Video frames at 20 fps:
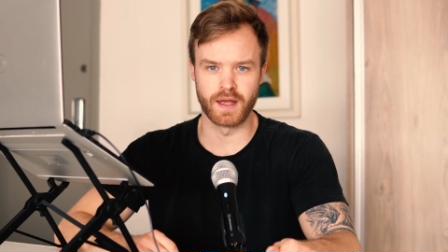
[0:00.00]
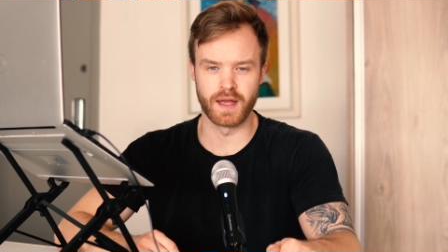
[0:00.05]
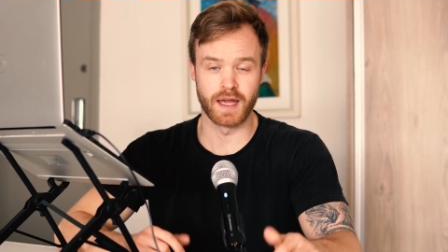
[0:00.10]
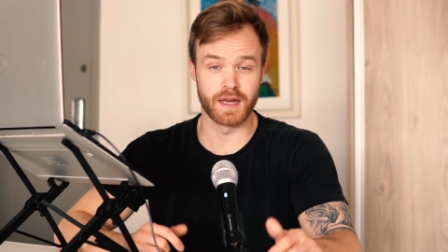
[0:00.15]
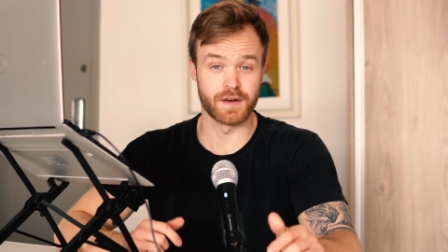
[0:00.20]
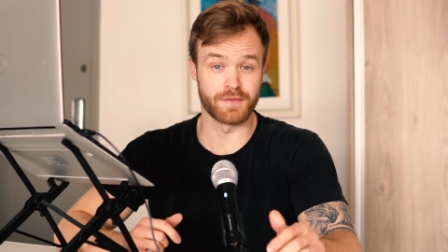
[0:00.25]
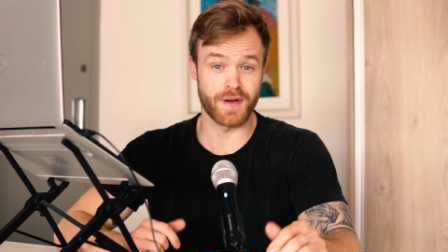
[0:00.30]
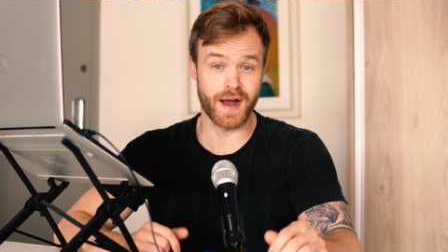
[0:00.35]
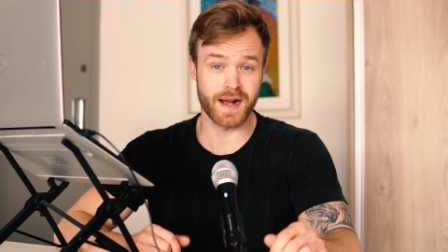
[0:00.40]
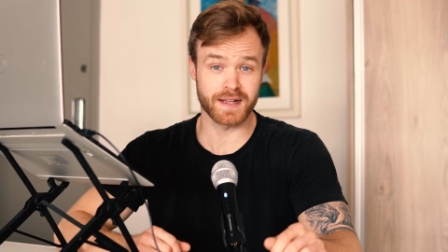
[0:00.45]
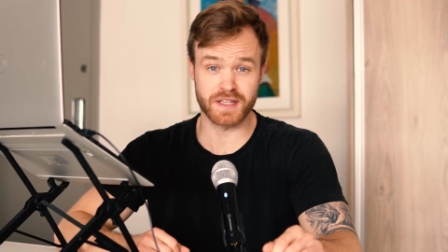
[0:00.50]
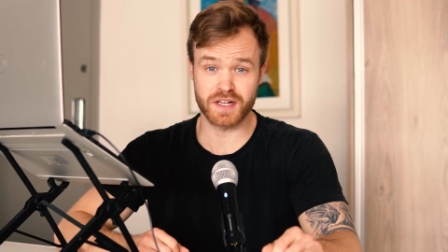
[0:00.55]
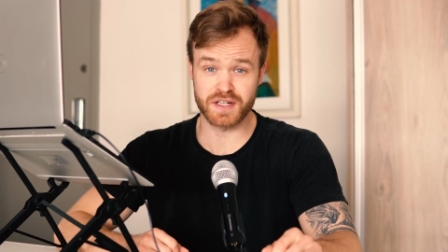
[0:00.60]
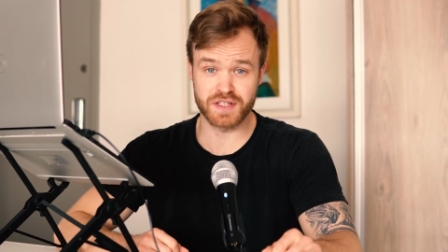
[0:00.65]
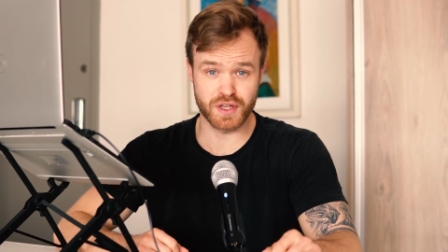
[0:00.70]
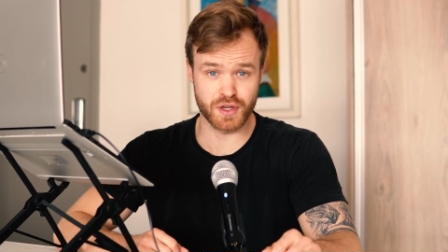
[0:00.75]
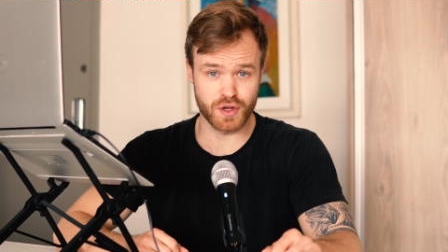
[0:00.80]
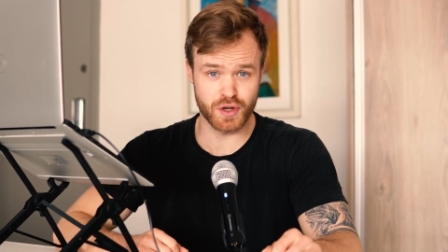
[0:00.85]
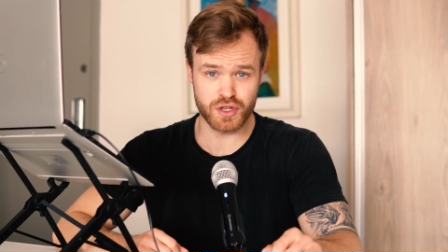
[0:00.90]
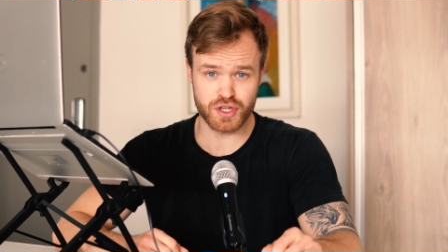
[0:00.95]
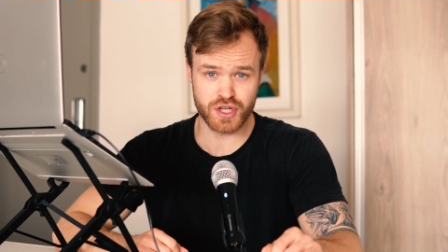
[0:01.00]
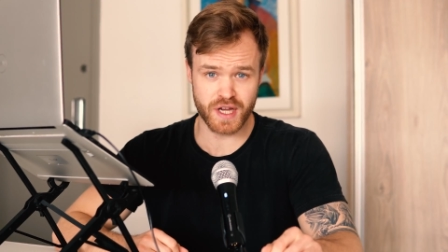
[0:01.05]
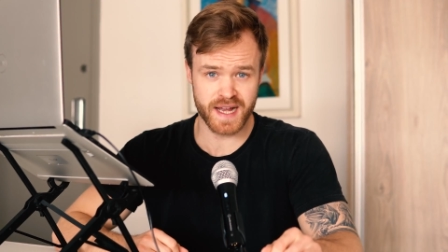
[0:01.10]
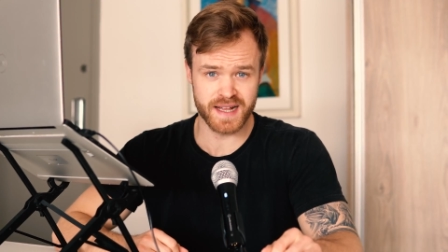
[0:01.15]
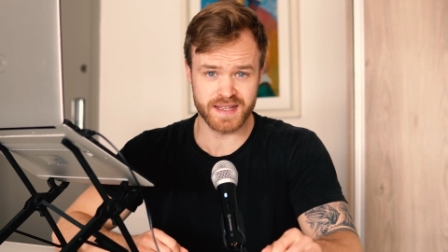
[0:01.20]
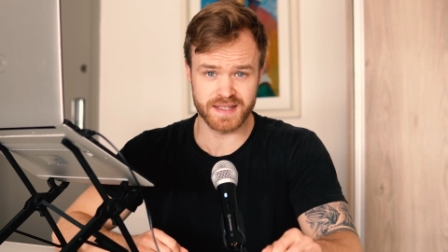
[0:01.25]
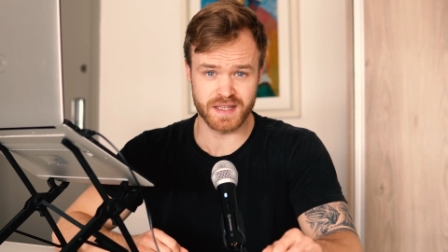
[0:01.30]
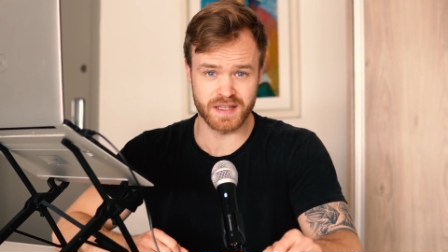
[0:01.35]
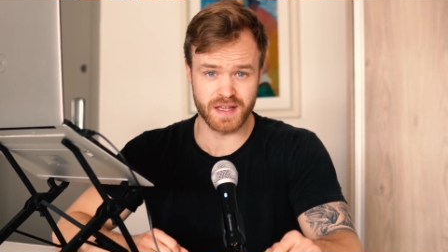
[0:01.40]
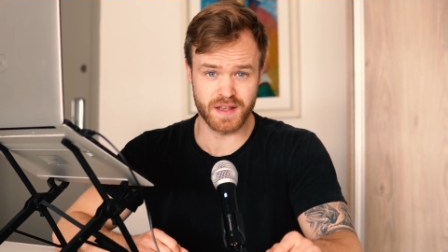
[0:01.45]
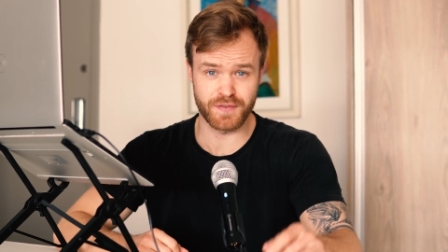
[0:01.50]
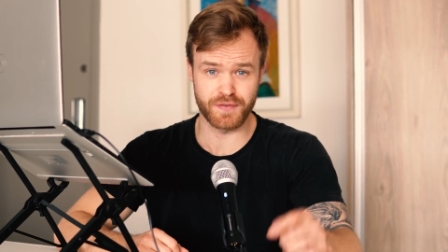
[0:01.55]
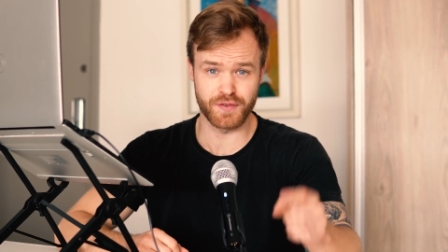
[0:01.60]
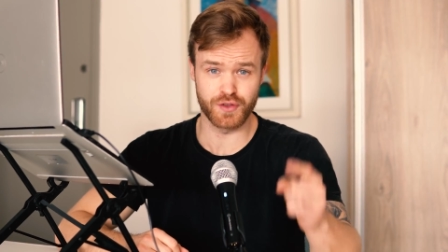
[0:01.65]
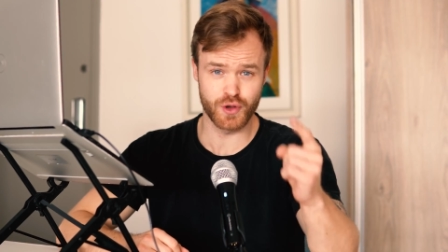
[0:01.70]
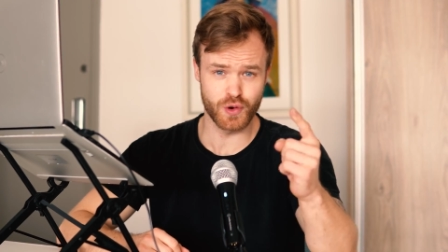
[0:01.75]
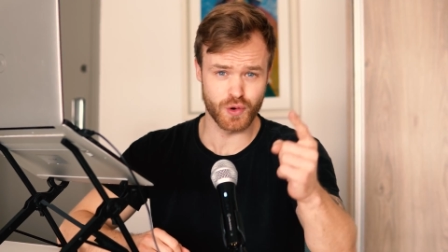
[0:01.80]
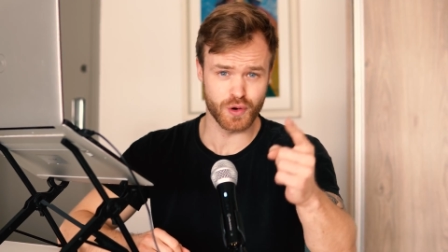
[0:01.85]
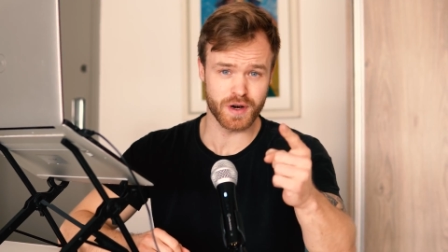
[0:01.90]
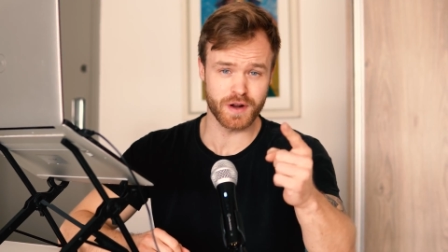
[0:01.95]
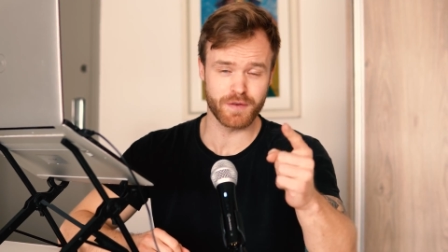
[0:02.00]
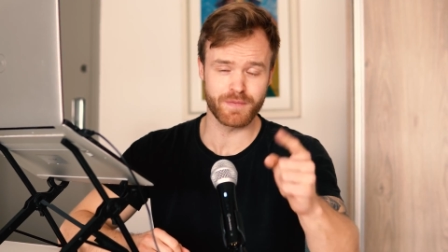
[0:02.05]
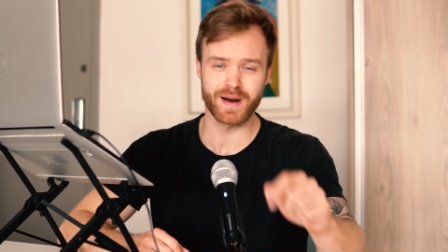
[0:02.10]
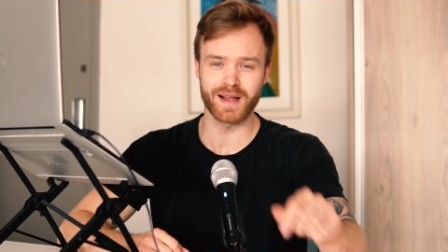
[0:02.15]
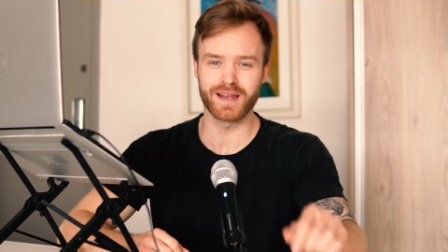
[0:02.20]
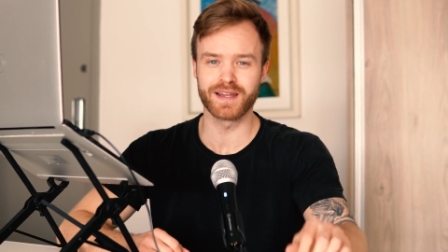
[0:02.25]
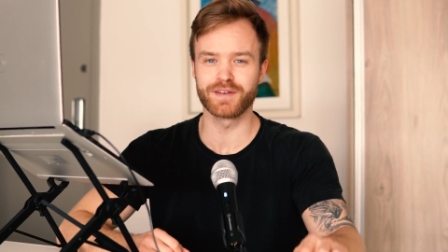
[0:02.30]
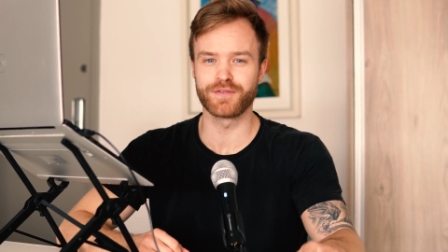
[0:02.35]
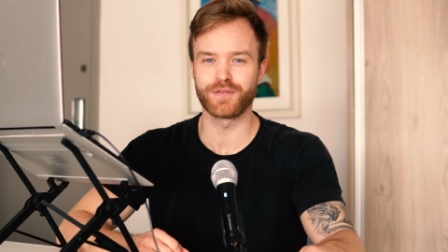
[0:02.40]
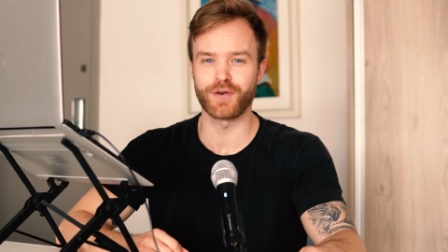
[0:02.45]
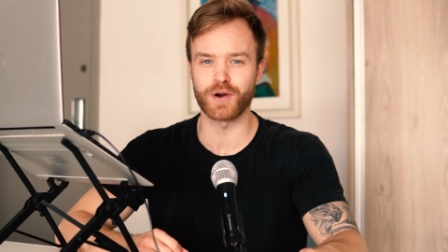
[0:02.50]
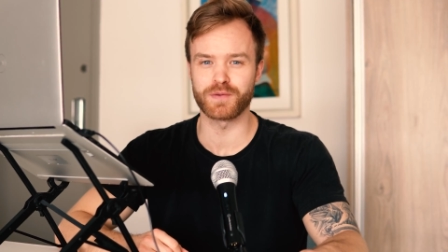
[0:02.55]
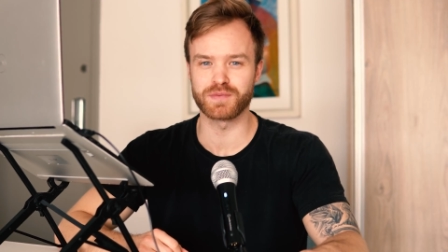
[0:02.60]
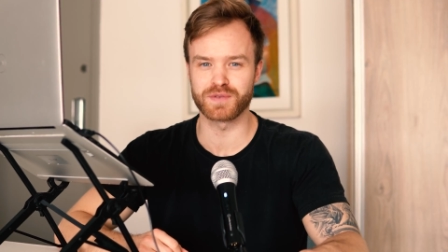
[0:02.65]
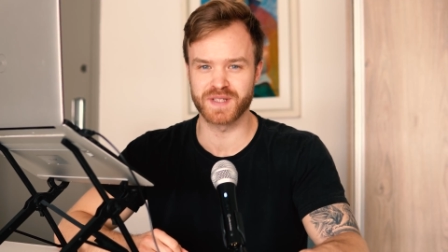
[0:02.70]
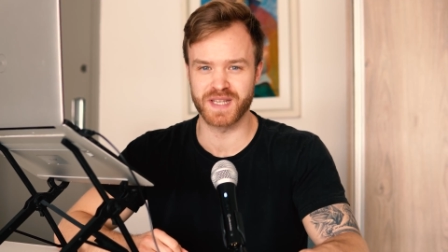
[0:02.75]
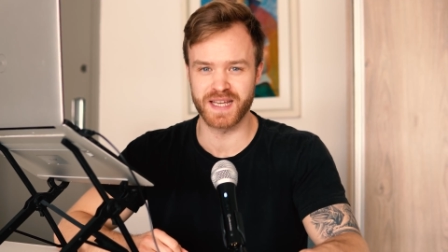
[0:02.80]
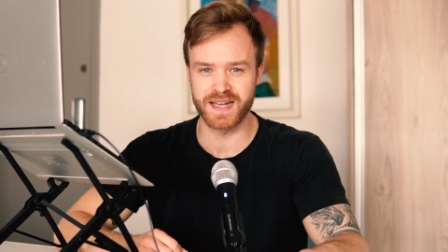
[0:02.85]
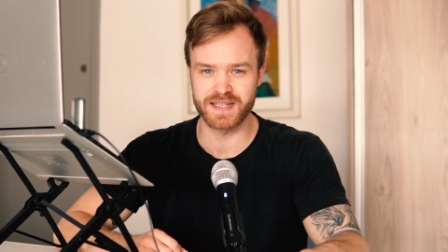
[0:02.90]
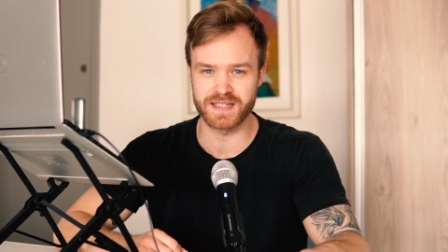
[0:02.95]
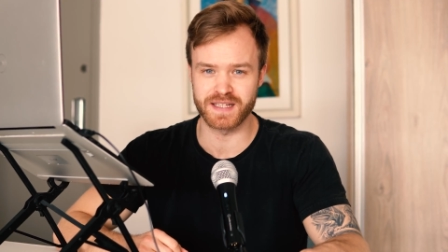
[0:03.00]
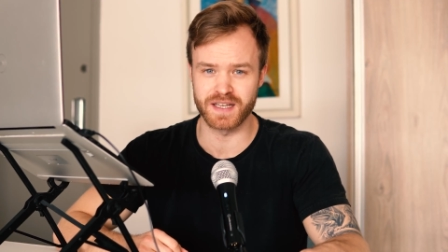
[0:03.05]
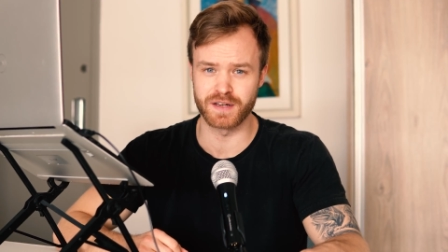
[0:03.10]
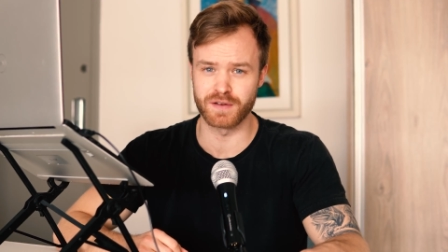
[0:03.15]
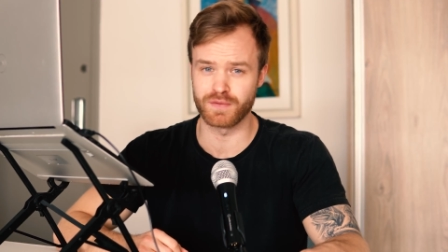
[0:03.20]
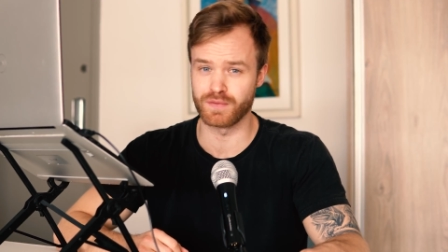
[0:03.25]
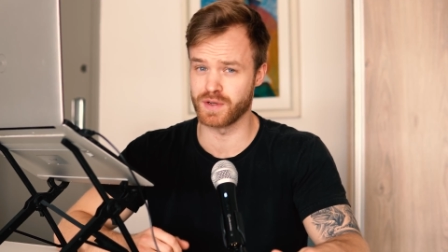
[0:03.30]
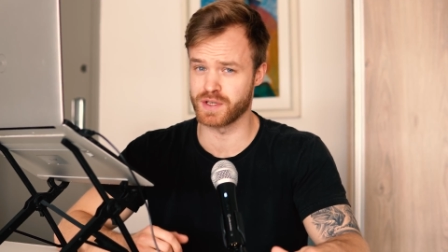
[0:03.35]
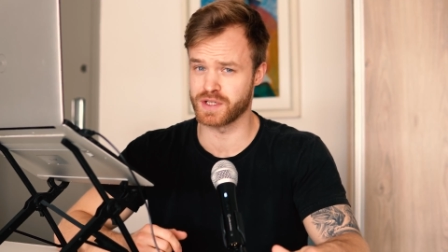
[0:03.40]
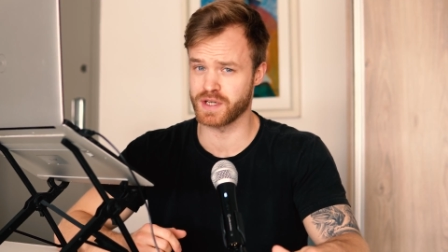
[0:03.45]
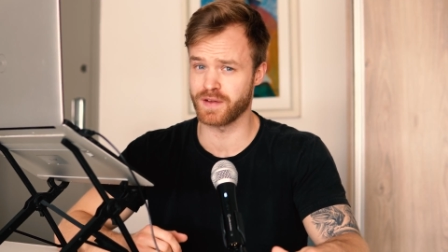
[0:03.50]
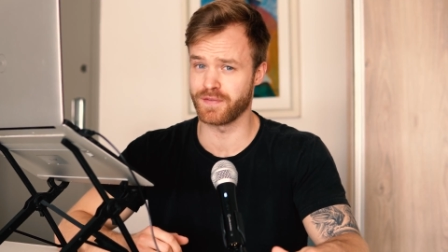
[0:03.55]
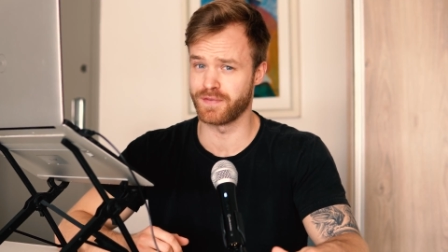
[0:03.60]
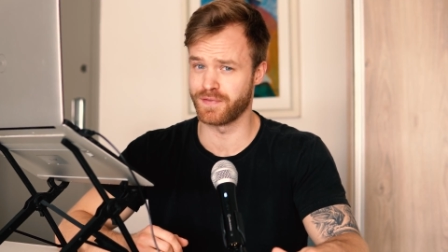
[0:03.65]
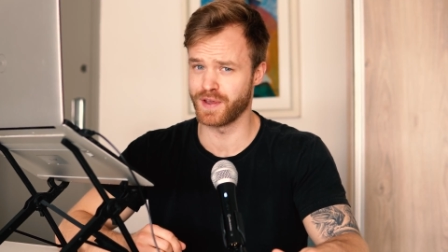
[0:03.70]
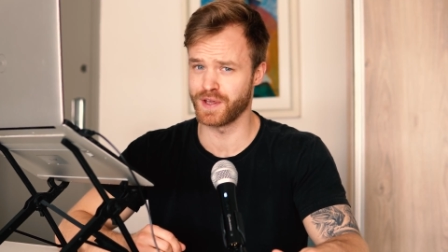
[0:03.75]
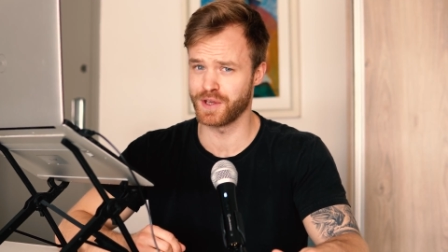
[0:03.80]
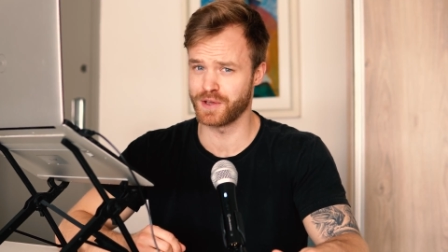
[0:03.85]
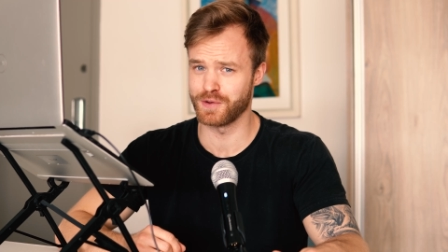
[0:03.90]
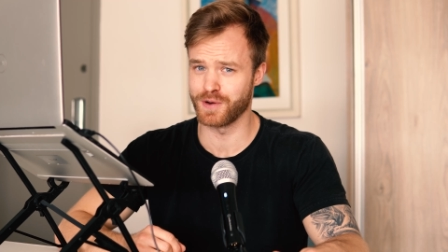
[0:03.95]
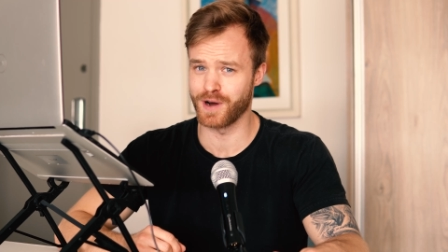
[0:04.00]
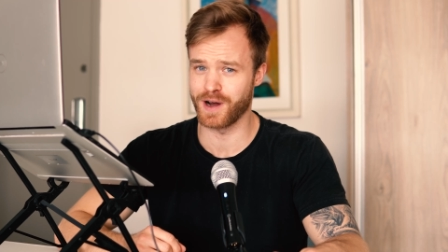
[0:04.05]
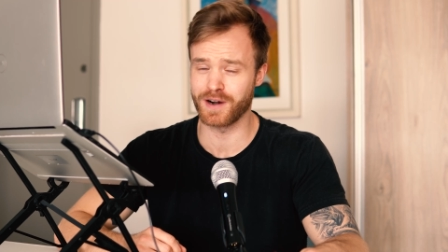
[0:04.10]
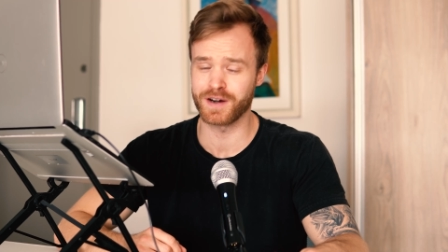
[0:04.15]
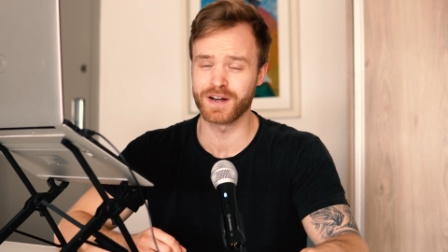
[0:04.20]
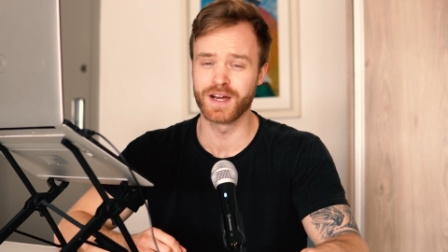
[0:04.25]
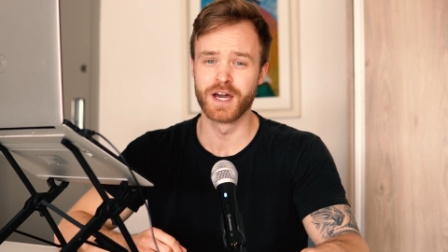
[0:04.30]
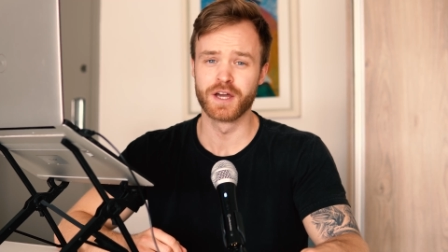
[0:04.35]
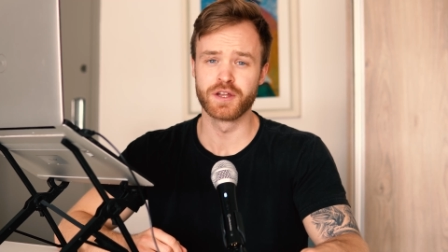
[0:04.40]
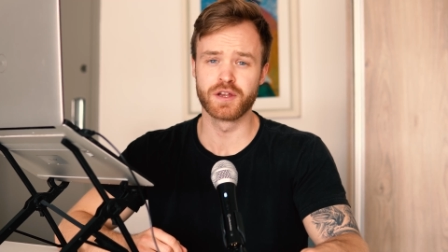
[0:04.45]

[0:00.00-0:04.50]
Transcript: In fact, there's a good chance that if you're a well informed citizen, which I think you are,